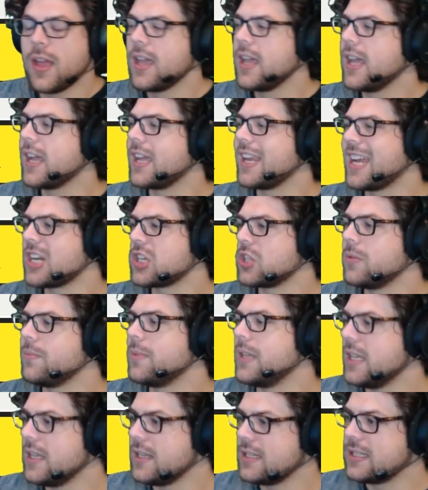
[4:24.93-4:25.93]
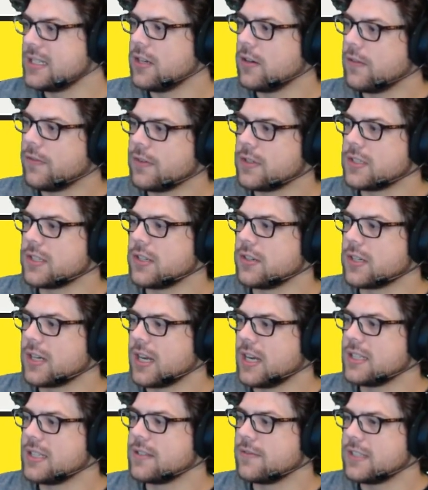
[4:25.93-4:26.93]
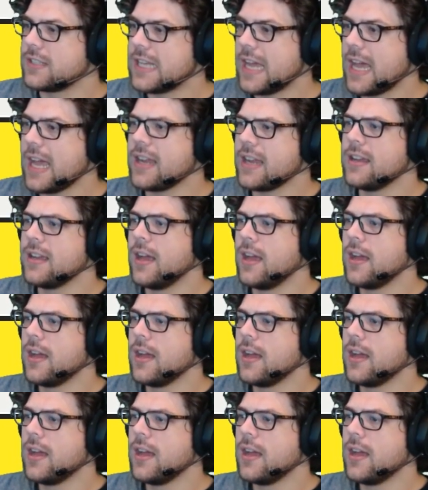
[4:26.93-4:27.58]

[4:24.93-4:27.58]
It can actually be easier for certain kinds of tech,